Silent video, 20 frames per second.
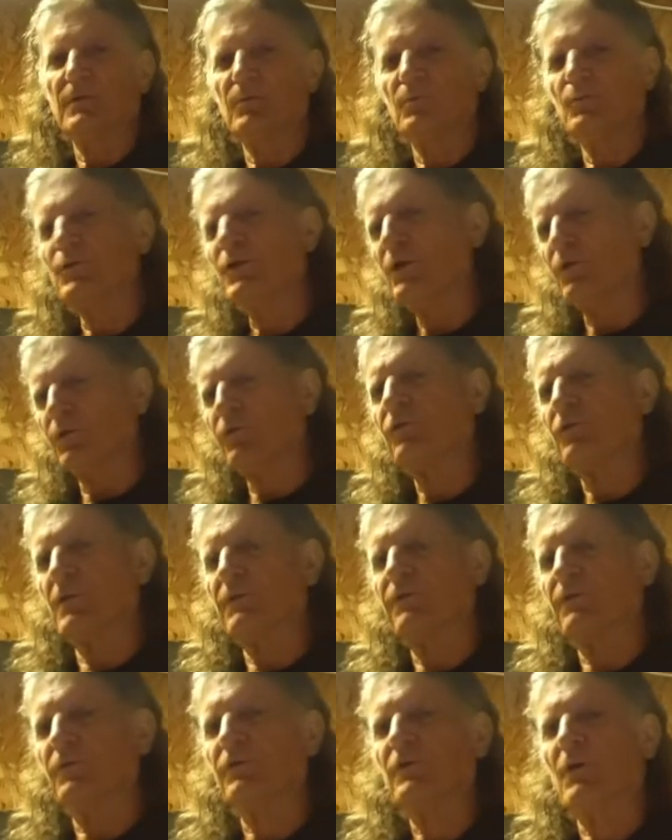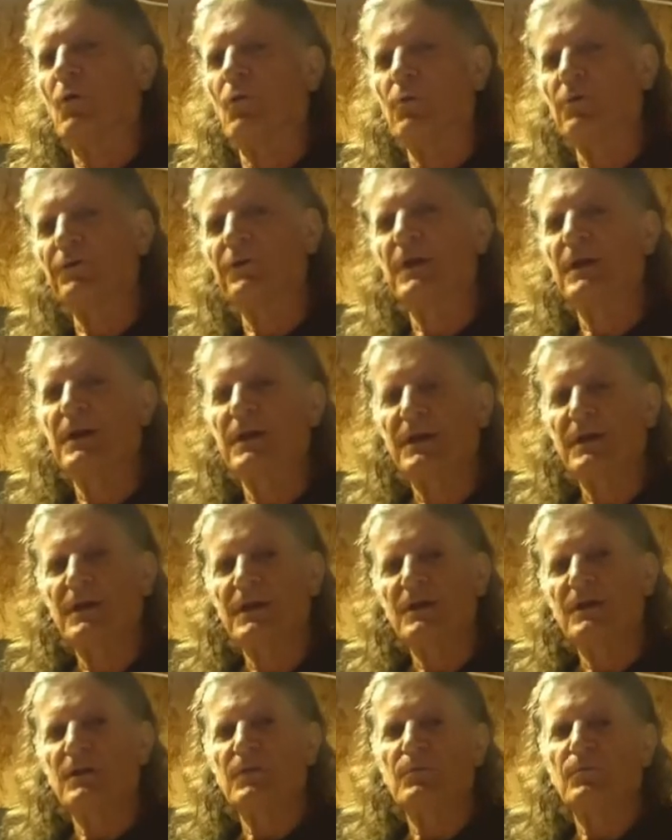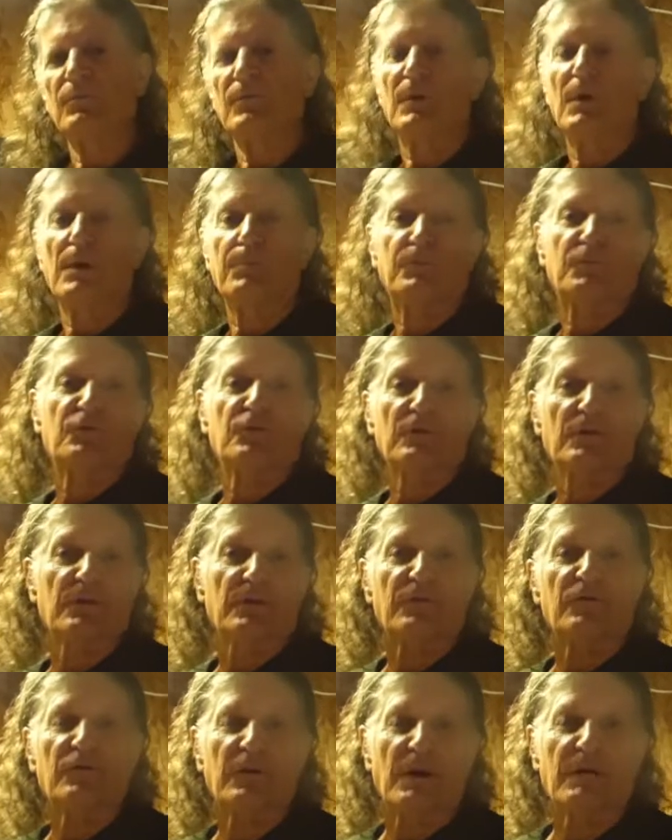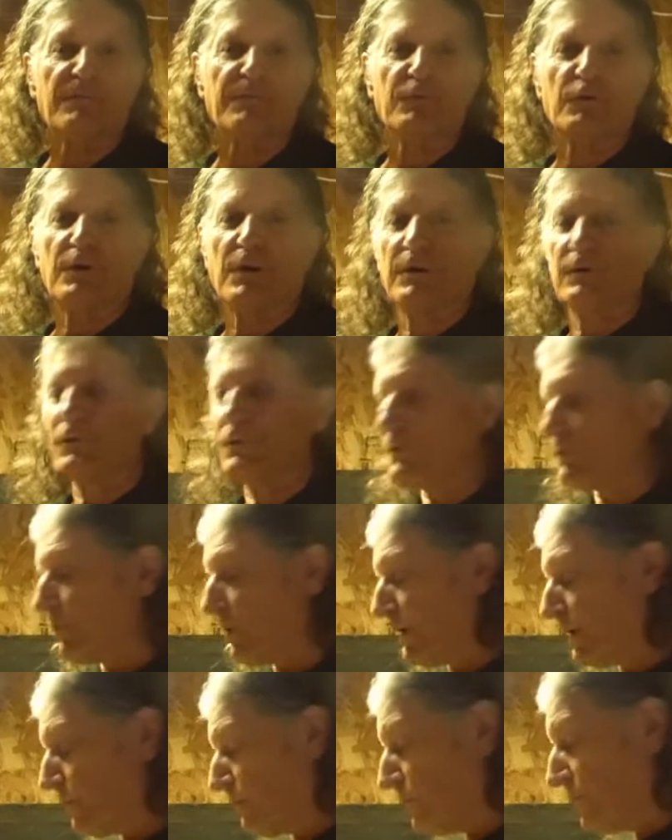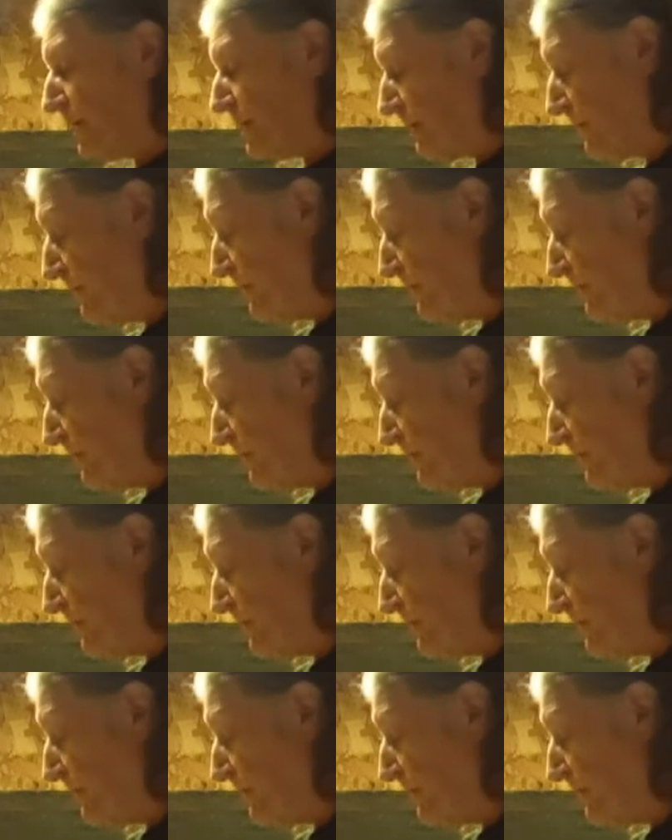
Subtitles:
near surface gold up to, say, a foot underground.